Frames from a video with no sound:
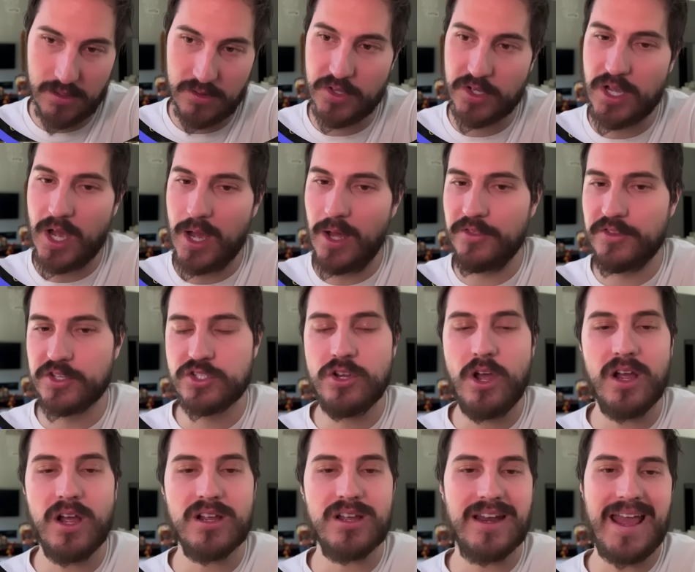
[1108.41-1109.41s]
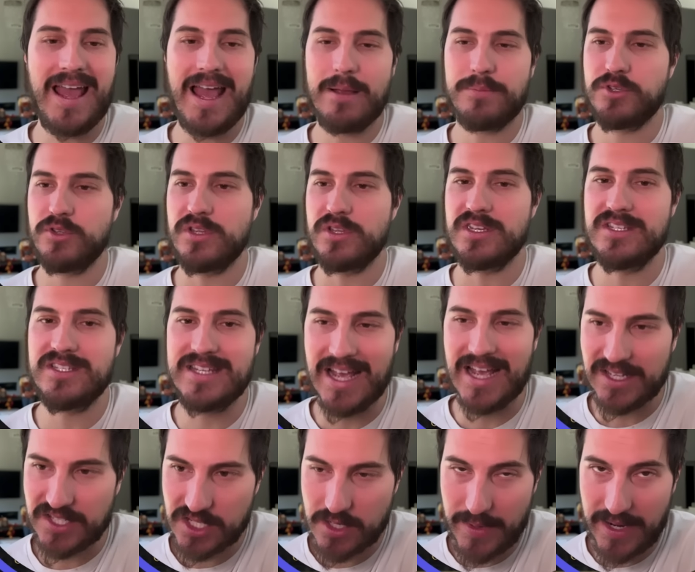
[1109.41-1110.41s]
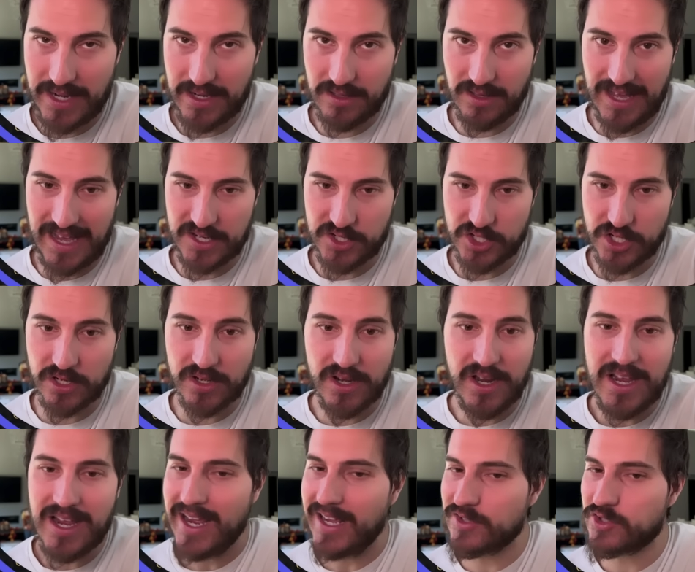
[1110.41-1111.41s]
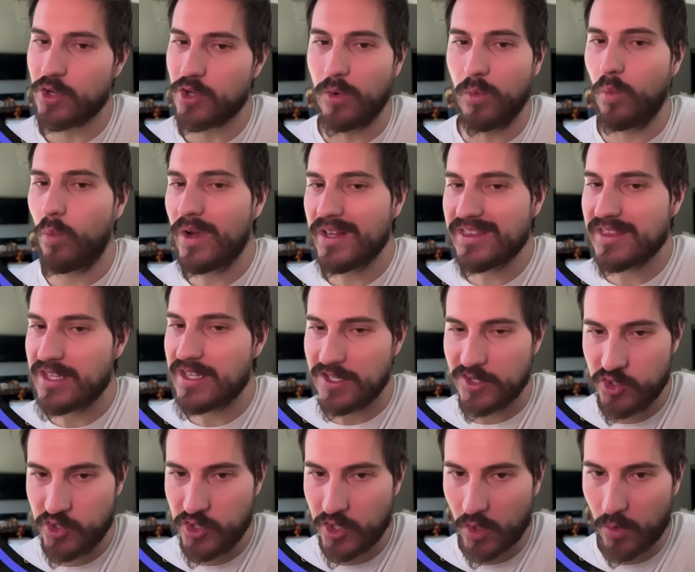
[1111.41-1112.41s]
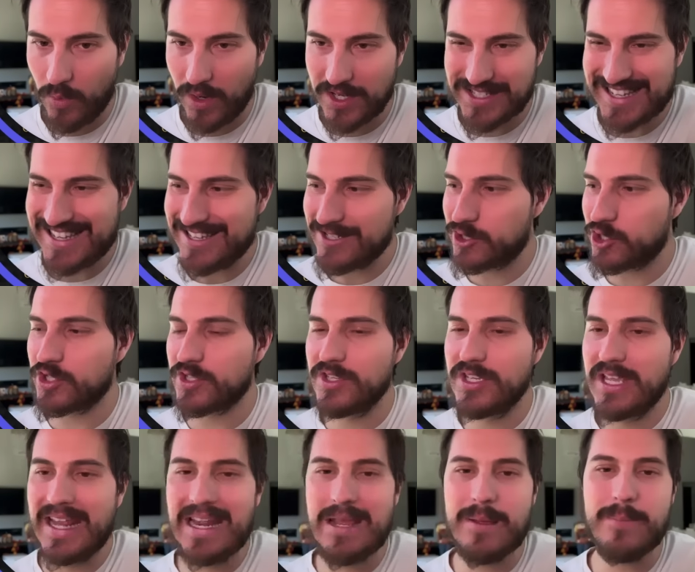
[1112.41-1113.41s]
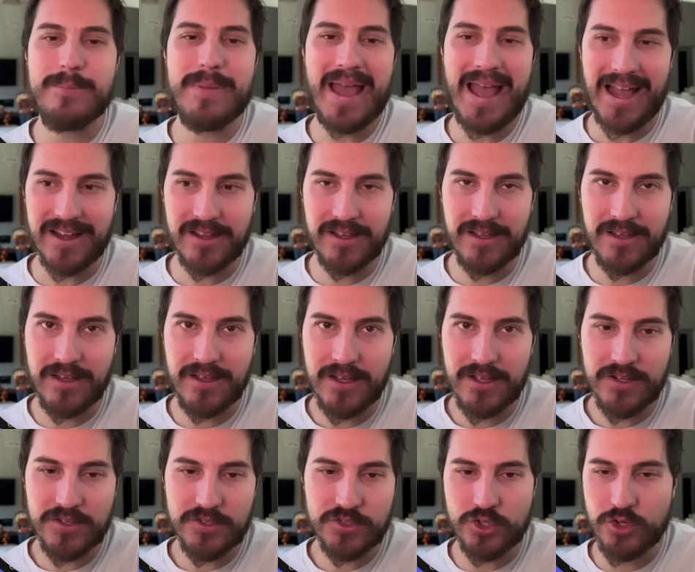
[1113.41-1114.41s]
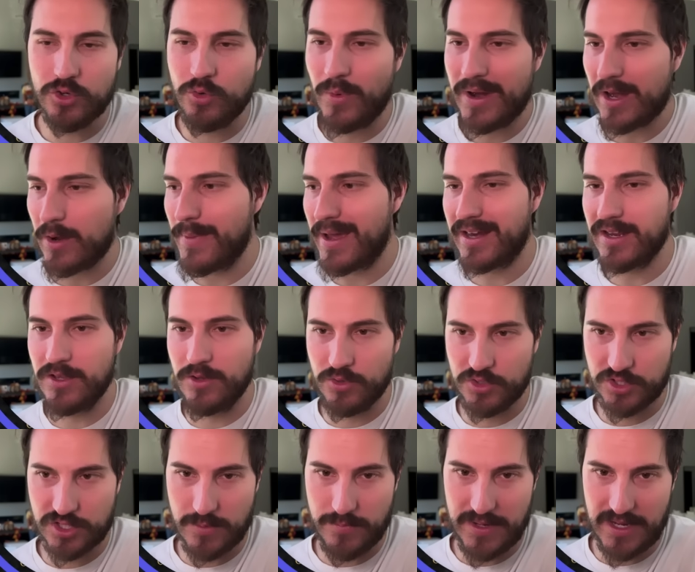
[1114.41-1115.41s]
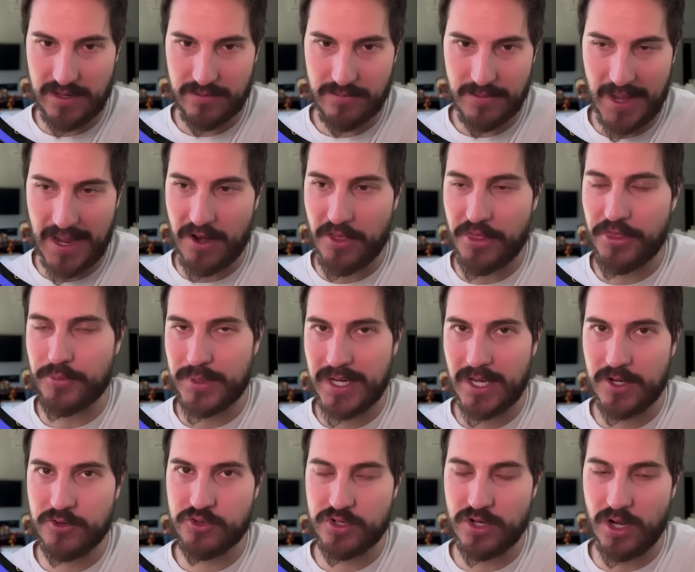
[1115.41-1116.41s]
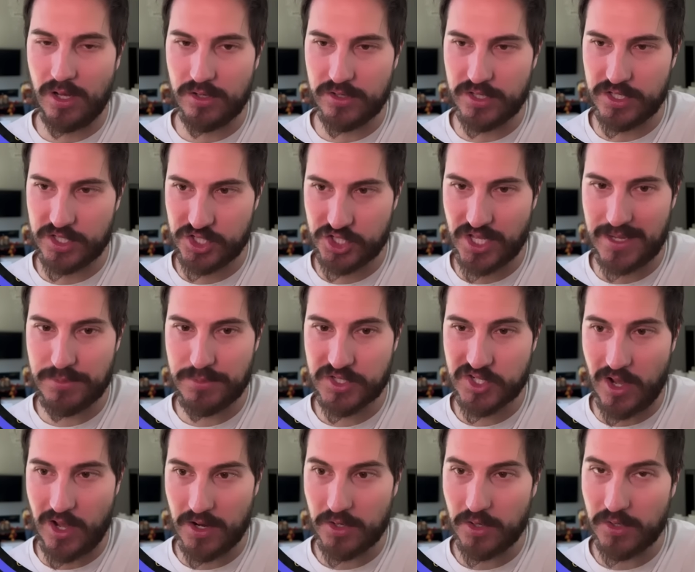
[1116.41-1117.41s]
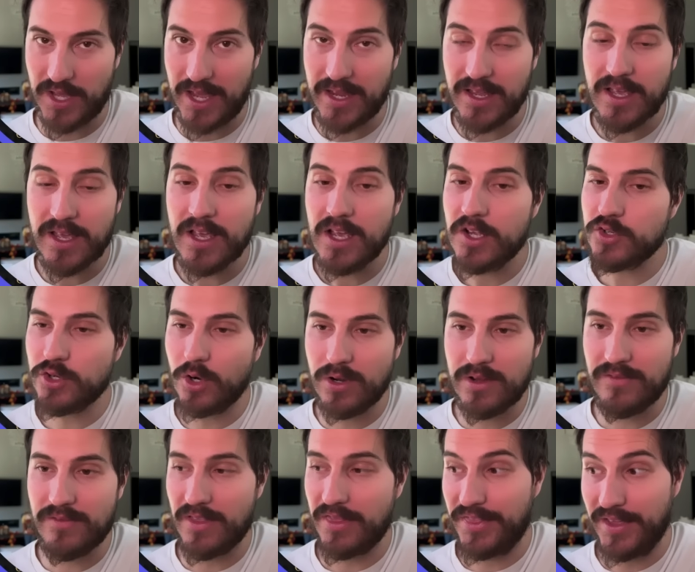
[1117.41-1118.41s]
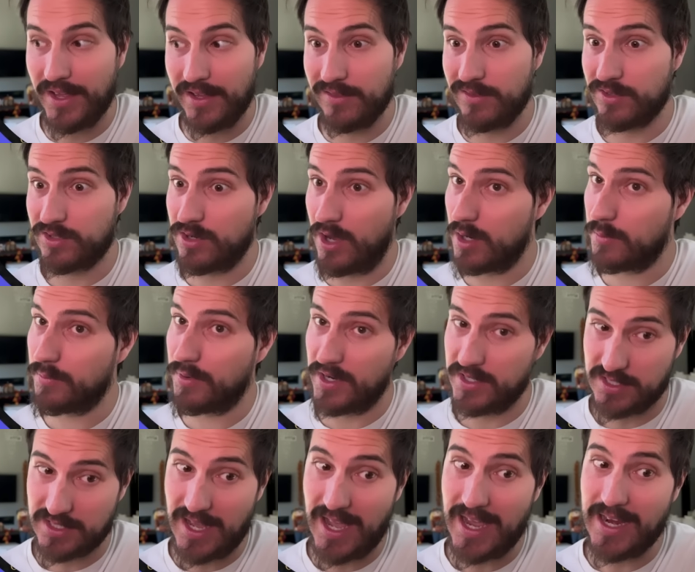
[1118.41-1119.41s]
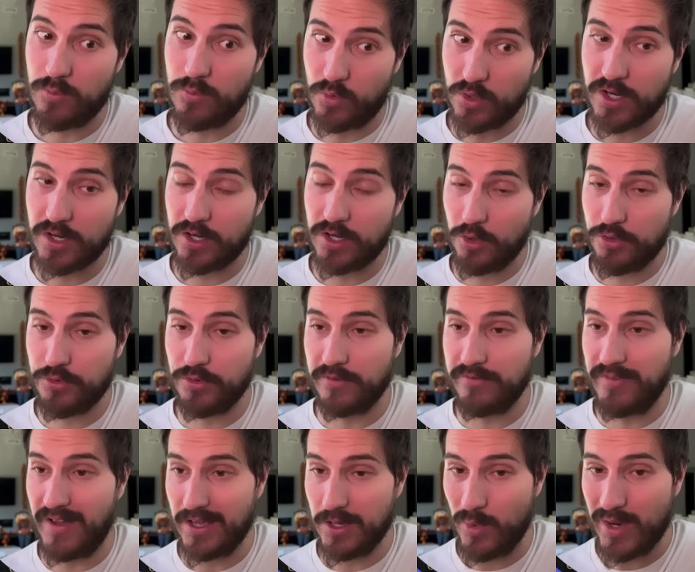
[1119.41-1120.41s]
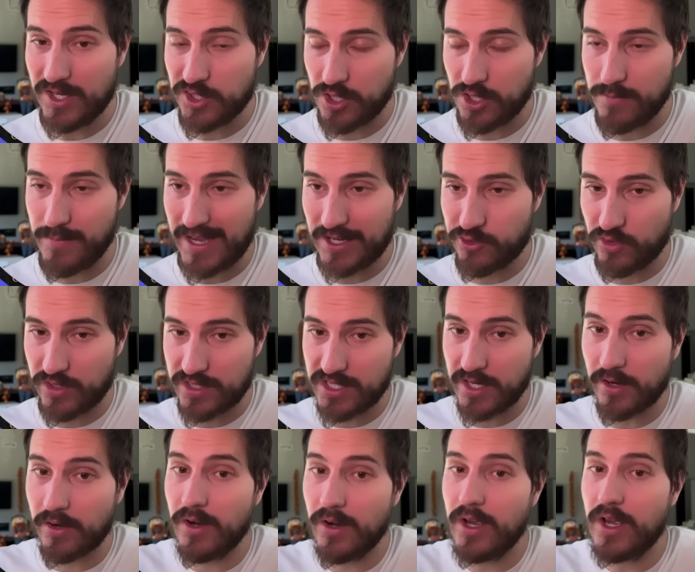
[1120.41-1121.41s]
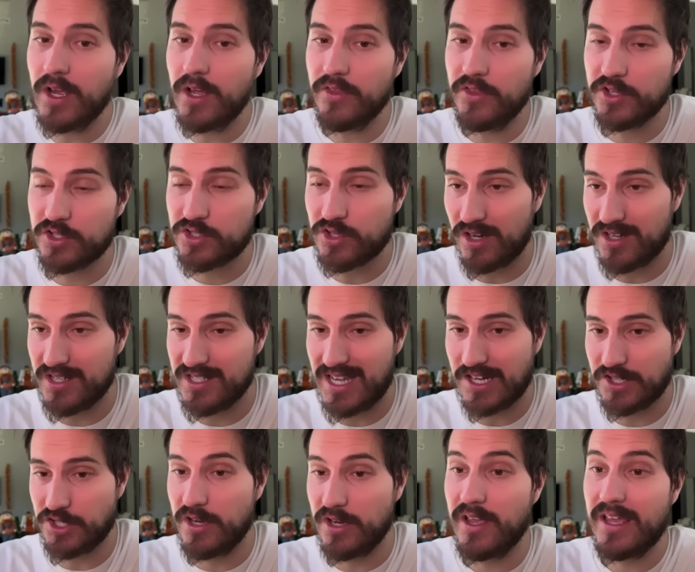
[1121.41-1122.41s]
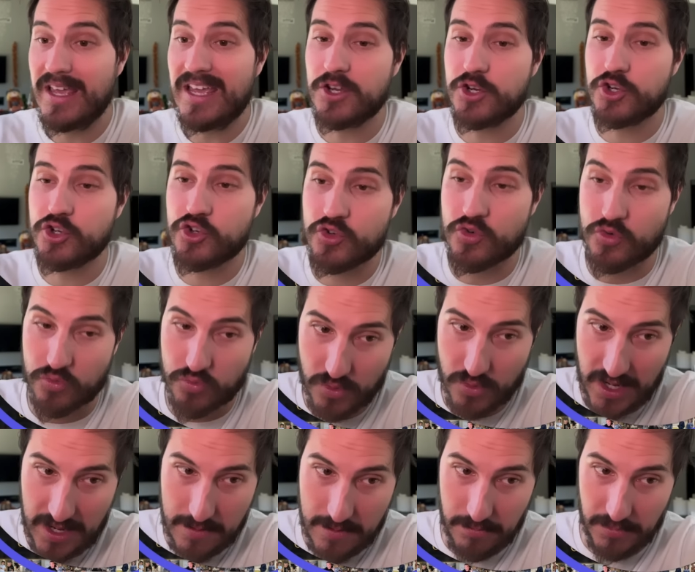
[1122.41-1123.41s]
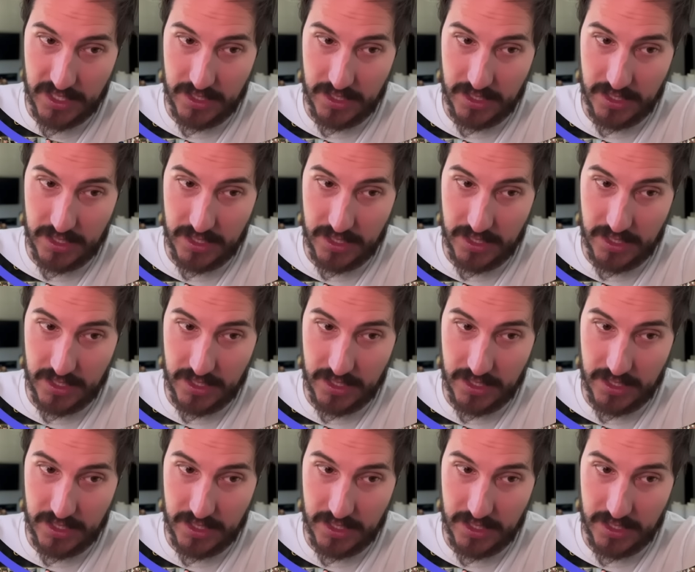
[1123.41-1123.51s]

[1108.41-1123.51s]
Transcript: The stock got absolutely decimated last year, and so what this year was is just getting back to where Meta used to be, at a $300 type stock, okay? Don't even think the stock price is high, and we're going to go through the valuation metrics here. This stock is actually extremely